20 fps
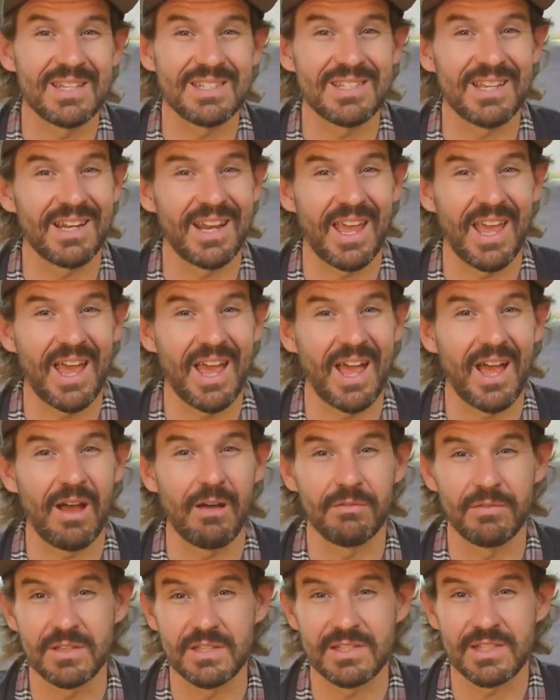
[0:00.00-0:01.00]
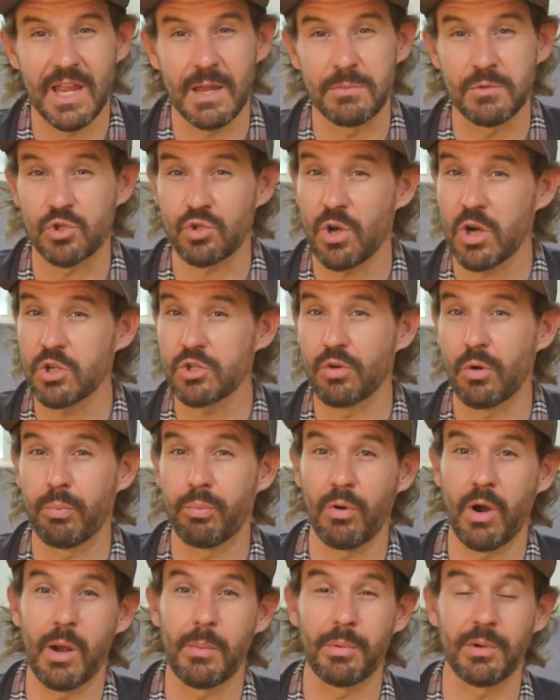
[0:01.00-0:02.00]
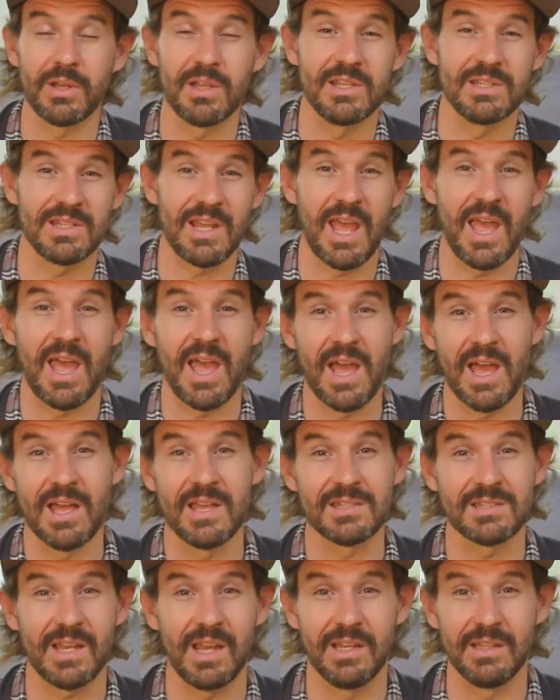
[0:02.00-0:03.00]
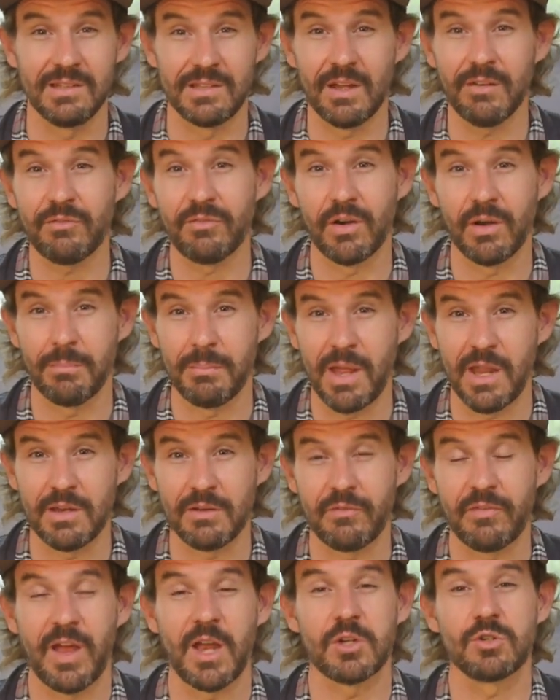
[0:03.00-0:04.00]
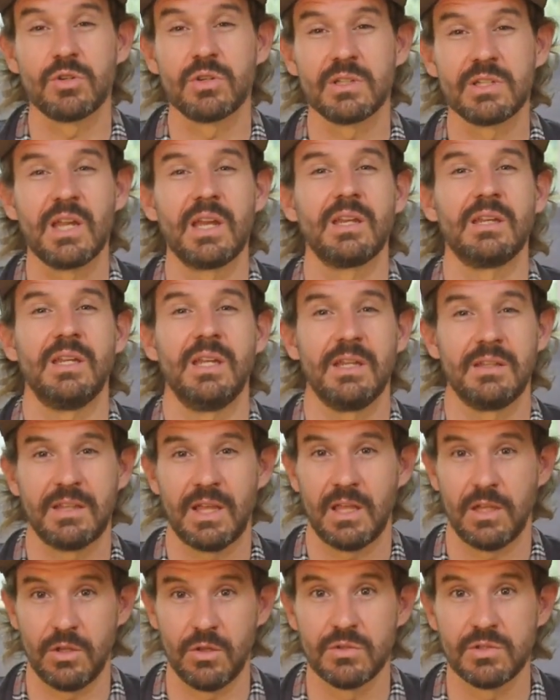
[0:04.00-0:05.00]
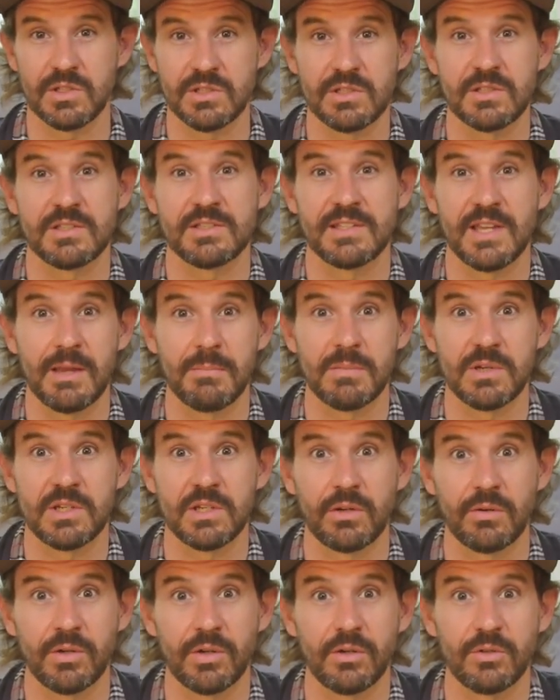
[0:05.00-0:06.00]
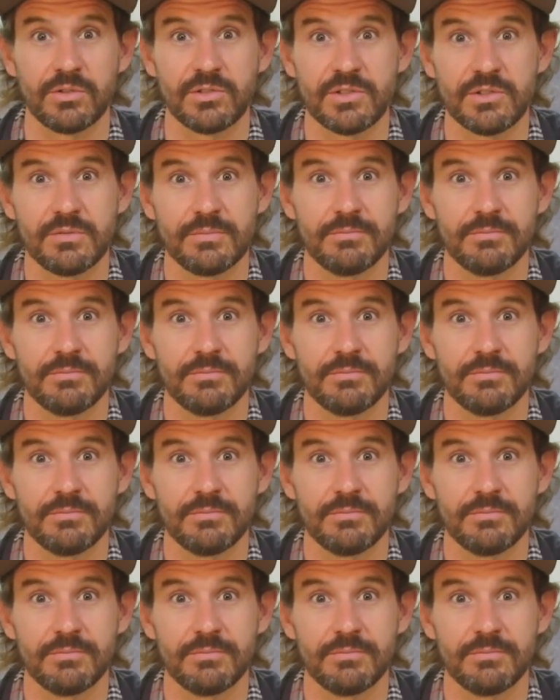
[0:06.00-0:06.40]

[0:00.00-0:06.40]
it's gonna have the same structural properties as a different manufacturing technique that uses the same materials.